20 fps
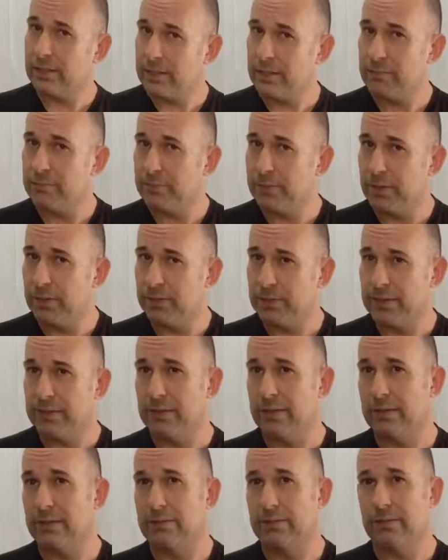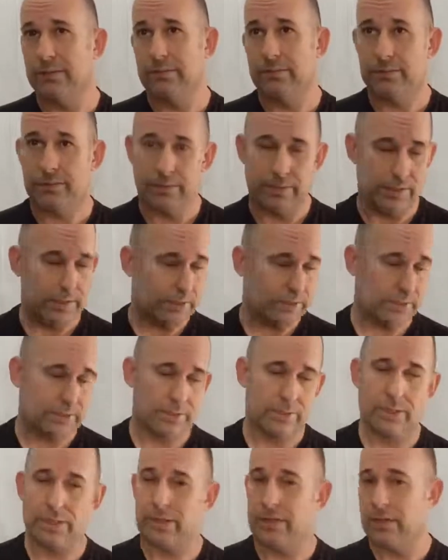Kenpo in there.
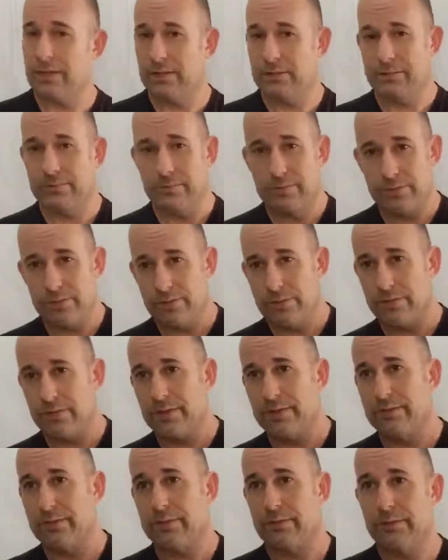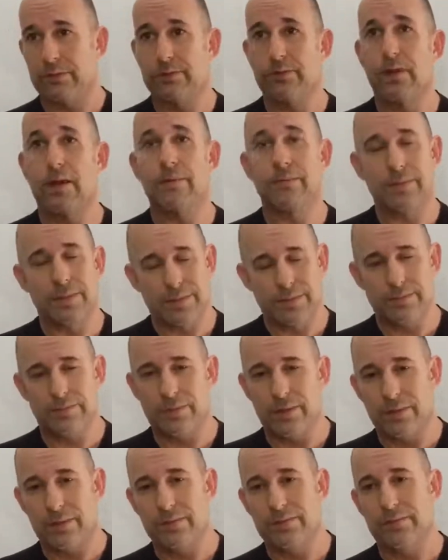It's a derivative
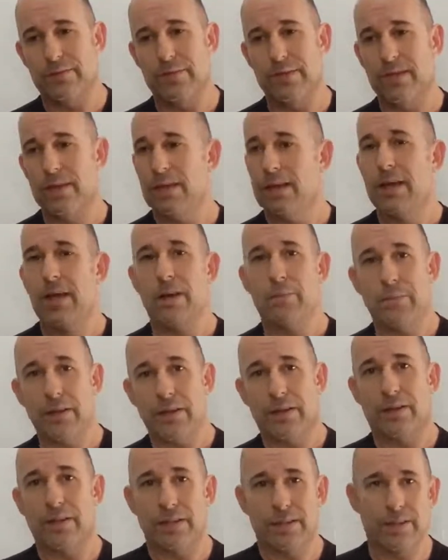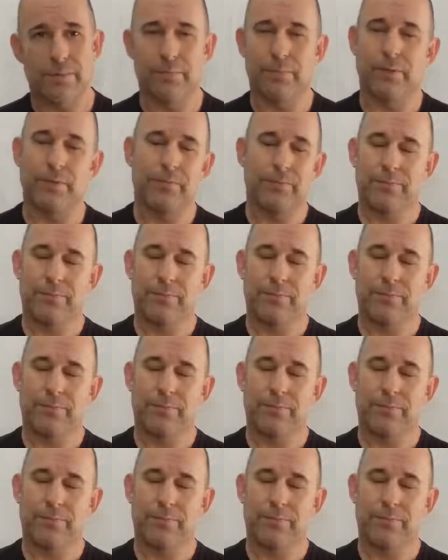of American Kenpo.